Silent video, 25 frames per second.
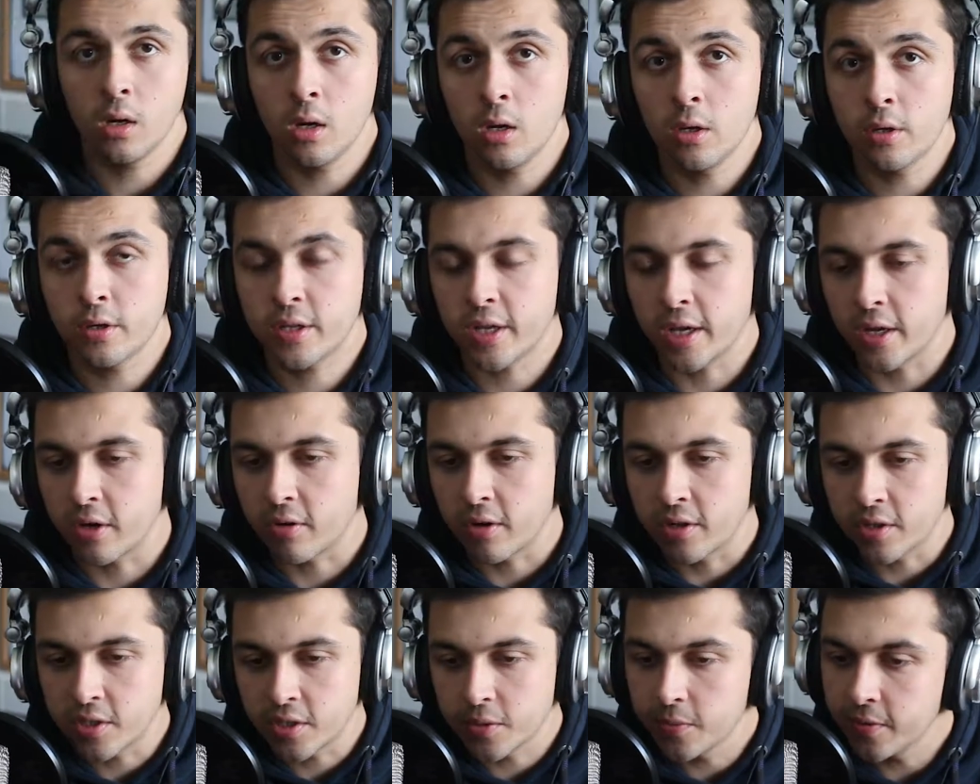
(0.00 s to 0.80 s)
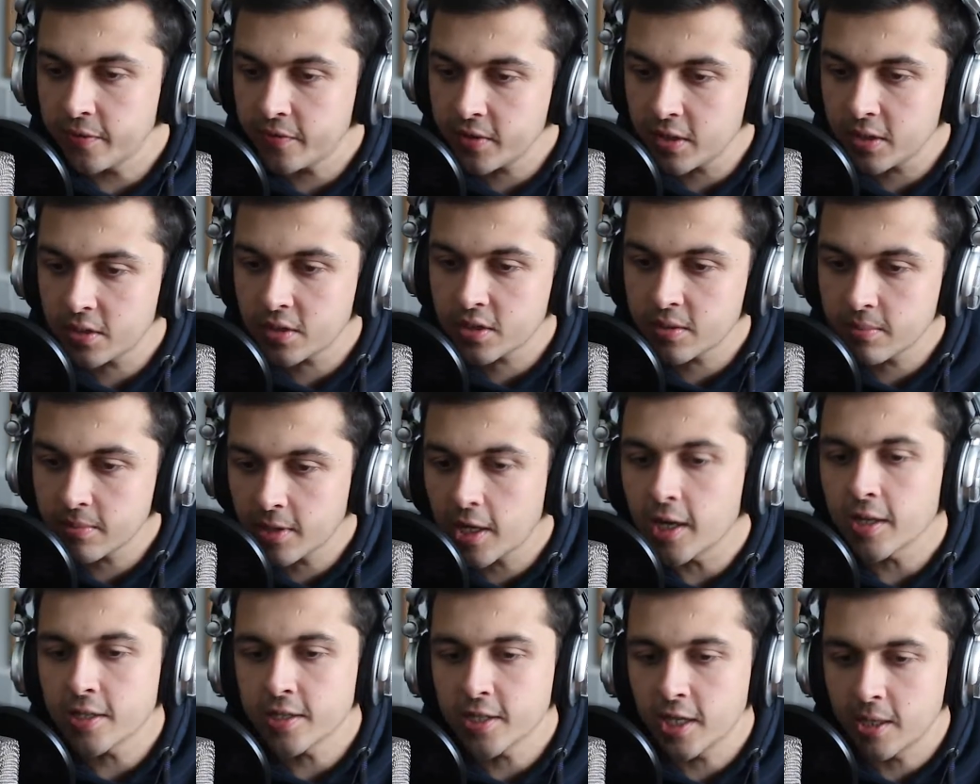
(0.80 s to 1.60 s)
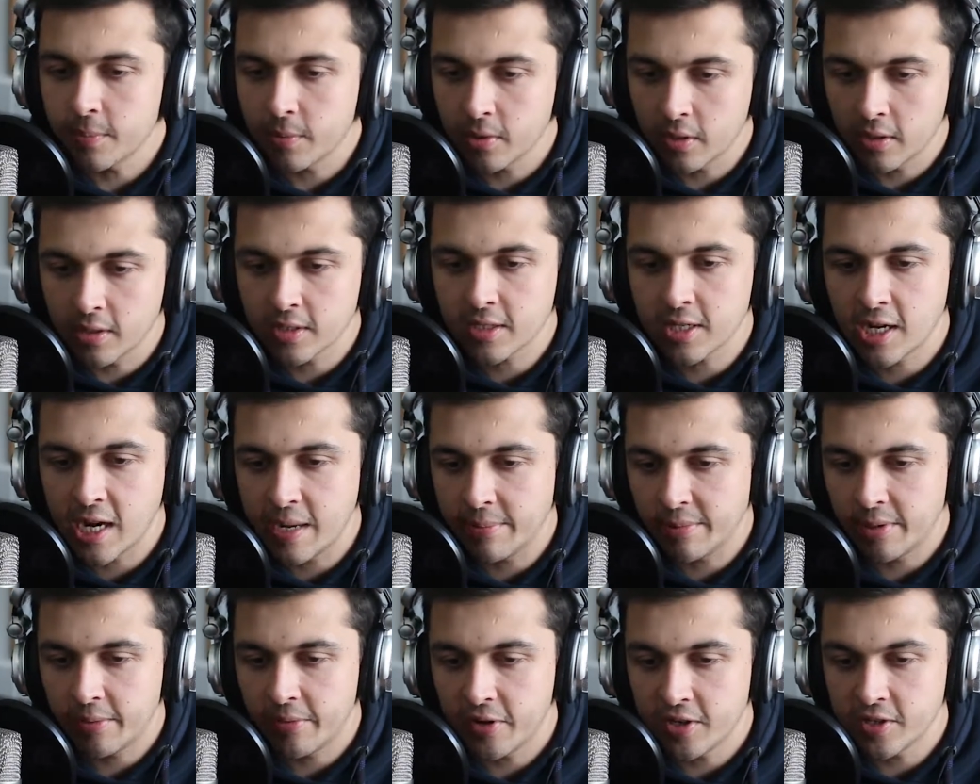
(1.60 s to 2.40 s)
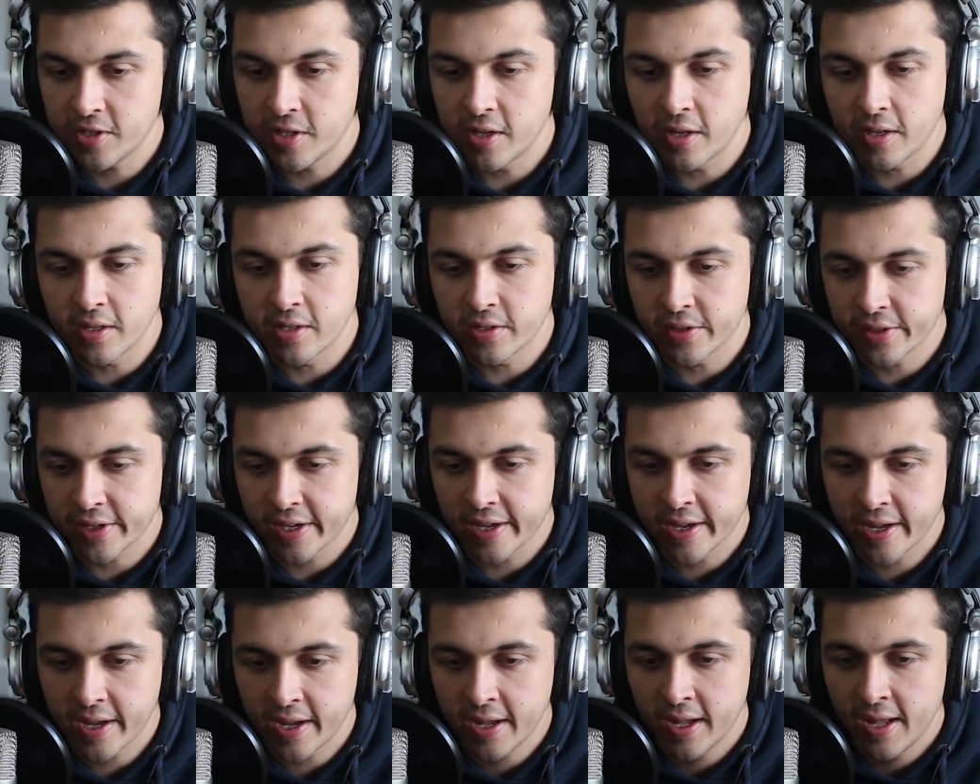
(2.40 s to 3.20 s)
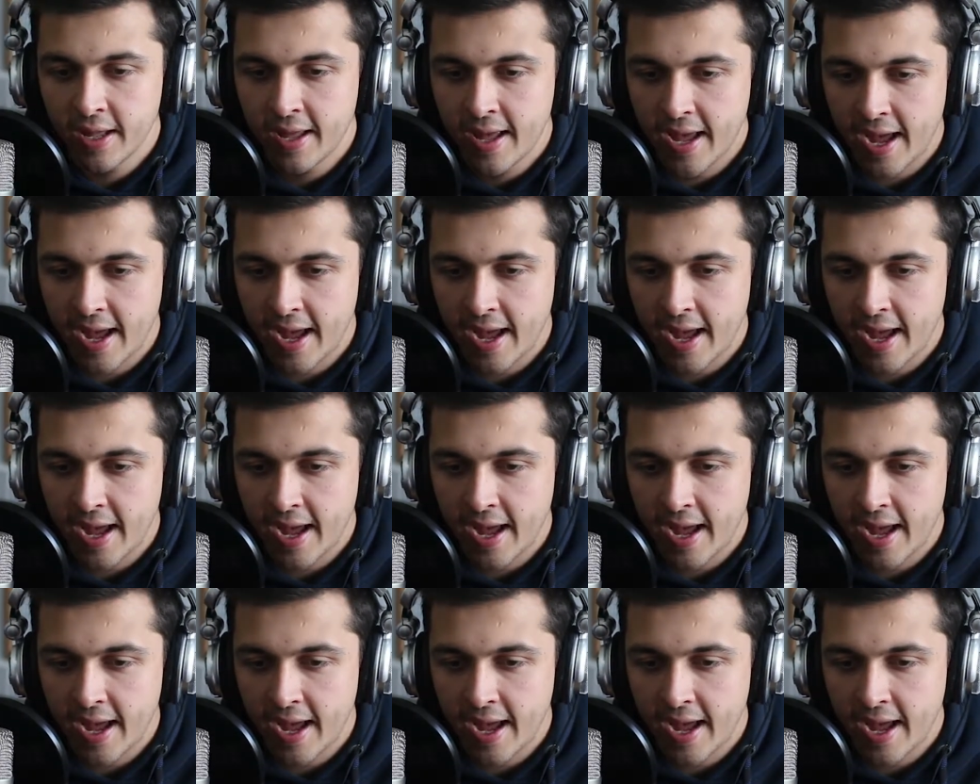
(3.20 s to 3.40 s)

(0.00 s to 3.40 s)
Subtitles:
Okay, great, so we've done some cutting up on our timeline, as you can see here.